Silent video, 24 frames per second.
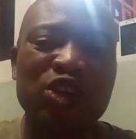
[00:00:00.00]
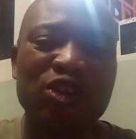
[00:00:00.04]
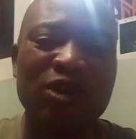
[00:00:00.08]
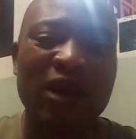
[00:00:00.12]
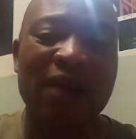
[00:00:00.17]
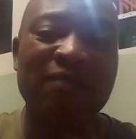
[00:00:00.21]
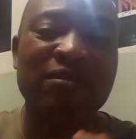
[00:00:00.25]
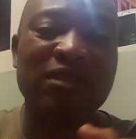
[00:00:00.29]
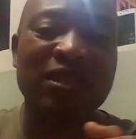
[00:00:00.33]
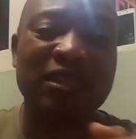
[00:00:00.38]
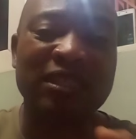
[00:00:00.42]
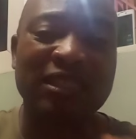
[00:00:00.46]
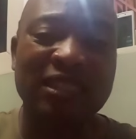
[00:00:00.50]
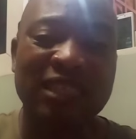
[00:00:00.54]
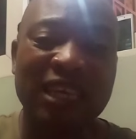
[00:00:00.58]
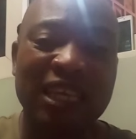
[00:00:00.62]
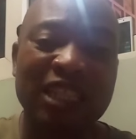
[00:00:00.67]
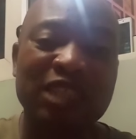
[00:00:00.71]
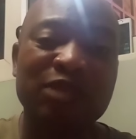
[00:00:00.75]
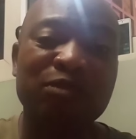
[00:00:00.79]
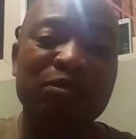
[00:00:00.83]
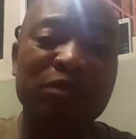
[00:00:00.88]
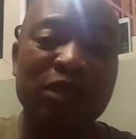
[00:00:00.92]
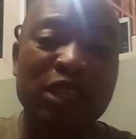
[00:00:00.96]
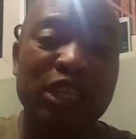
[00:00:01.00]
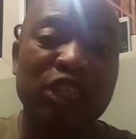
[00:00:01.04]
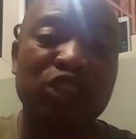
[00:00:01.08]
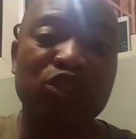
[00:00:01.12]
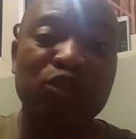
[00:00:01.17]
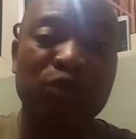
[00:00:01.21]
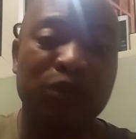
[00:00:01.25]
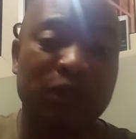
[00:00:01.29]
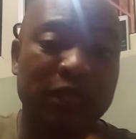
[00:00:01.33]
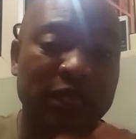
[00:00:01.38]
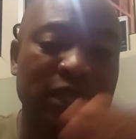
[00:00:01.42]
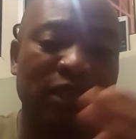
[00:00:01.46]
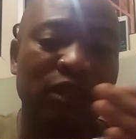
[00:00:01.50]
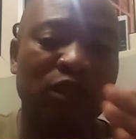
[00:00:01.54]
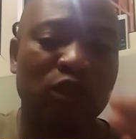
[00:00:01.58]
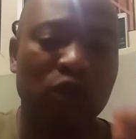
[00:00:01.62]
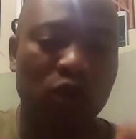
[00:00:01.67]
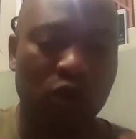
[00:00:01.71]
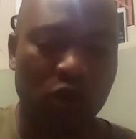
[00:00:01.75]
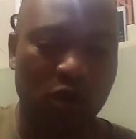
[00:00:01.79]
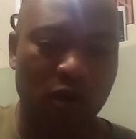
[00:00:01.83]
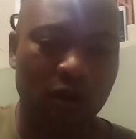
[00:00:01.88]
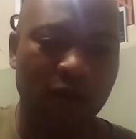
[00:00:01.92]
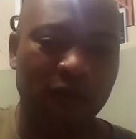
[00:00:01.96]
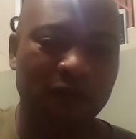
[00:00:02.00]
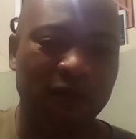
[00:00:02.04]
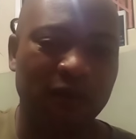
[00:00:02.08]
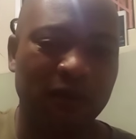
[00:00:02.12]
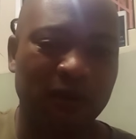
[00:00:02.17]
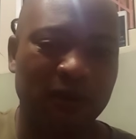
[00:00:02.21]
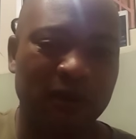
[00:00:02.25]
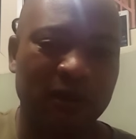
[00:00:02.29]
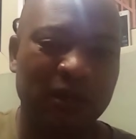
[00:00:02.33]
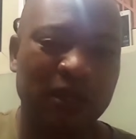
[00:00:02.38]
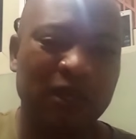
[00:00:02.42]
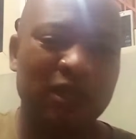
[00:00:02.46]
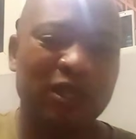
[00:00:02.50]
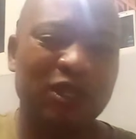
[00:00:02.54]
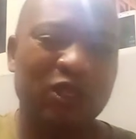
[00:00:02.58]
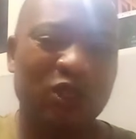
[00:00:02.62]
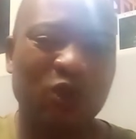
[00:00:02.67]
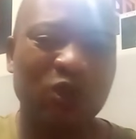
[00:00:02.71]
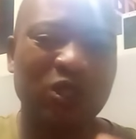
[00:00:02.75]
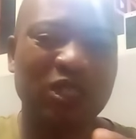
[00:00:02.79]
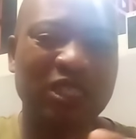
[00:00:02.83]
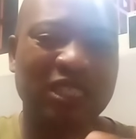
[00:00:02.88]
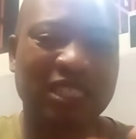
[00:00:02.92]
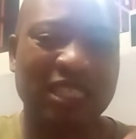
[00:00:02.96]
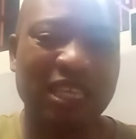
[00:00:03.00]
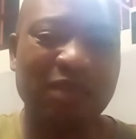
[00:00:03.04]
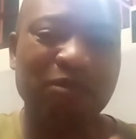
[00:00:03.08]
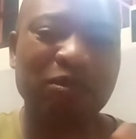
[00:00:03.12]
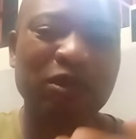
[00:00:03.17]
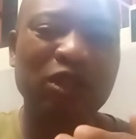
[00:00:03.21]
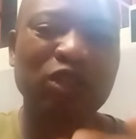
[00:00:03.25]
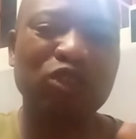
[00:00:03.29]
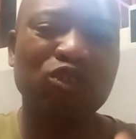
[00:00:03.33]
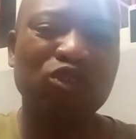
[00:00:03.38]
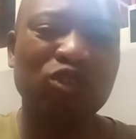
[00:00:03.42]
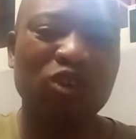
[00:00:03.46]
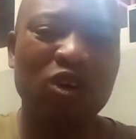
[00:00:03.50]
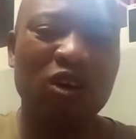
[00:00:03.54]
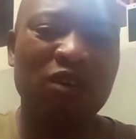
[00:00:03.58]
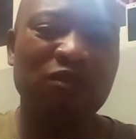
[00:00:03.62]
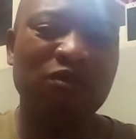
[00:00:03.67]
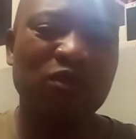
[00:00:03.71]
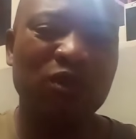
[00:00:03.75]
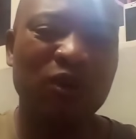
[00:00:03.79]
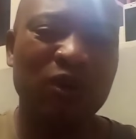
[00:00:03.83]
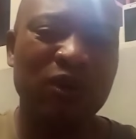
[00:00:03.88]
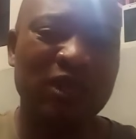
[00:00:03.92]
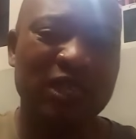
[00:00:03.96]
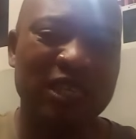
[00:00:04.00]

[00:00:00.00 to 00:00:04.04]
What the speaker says: the state military governor. So the state military governor is